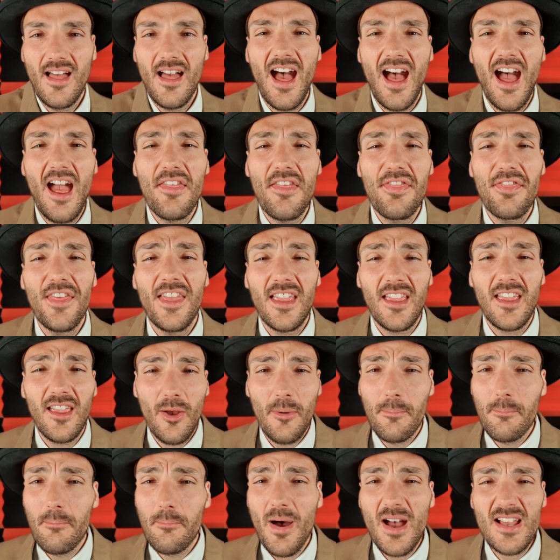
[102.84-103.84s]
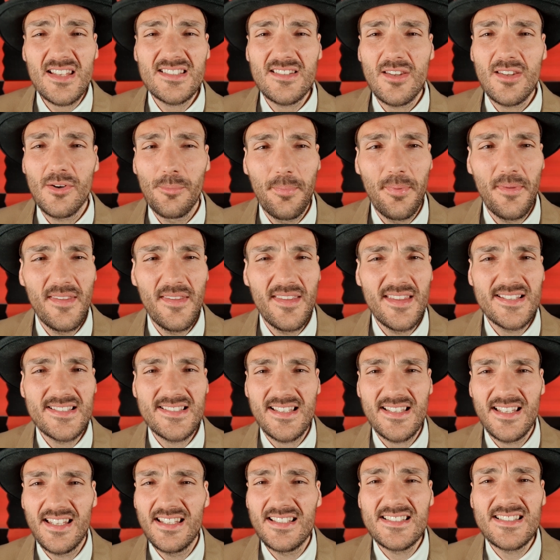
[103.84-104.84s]
I think a
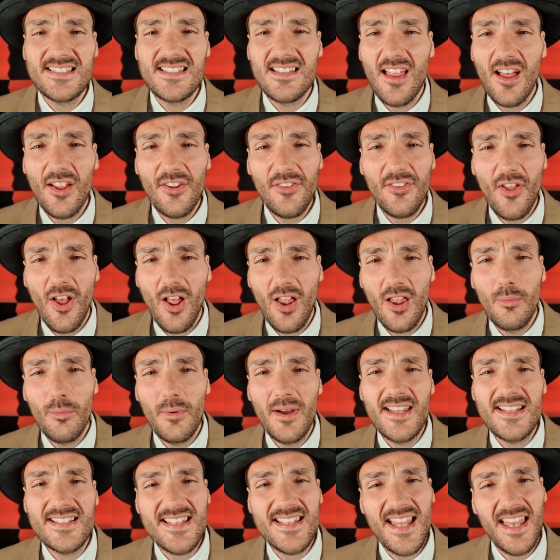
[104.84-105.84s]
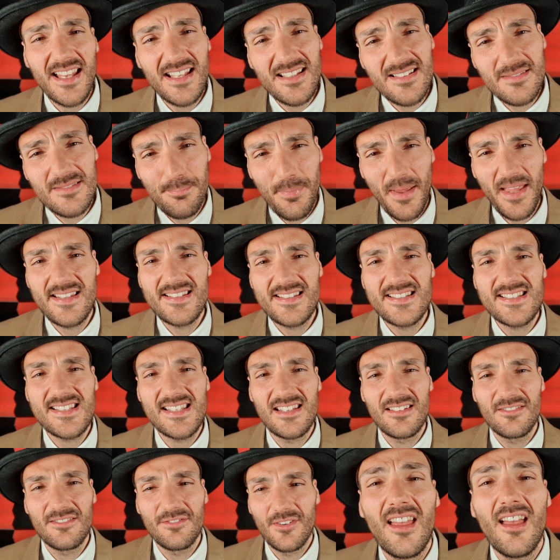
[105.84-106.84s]
masterpiece is not always
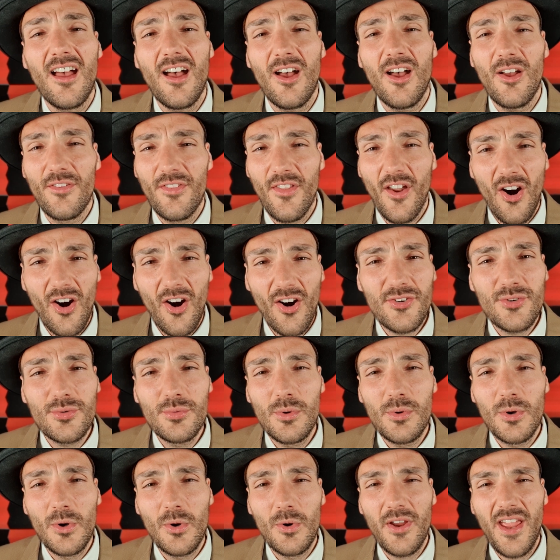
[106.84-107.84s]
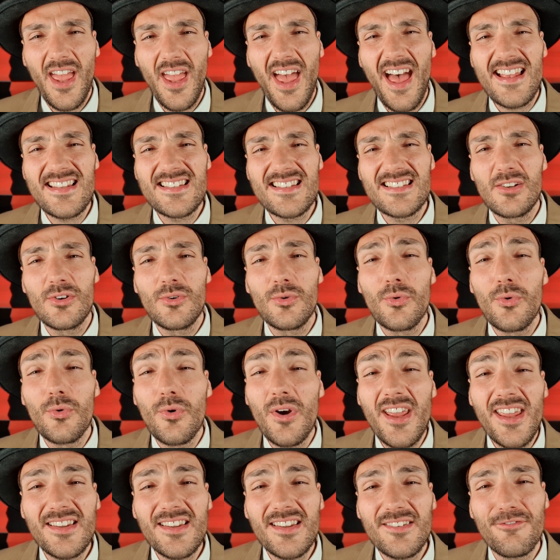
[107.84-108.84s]
expensive. An artwork has
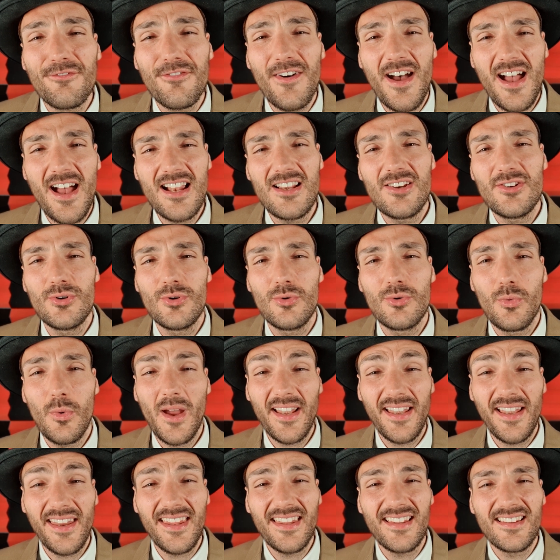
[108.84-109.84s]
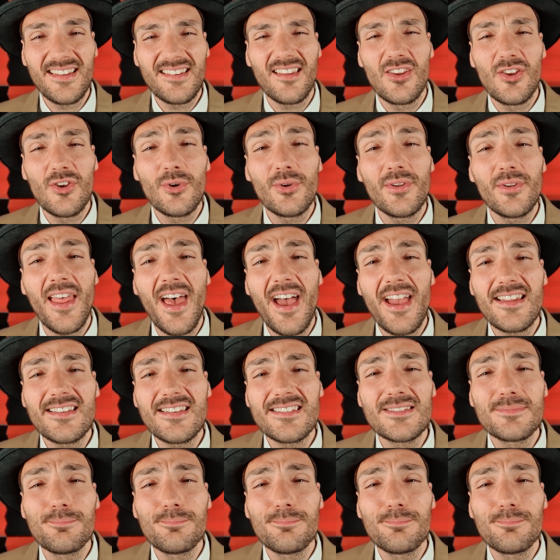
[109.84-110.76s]
great value when it unites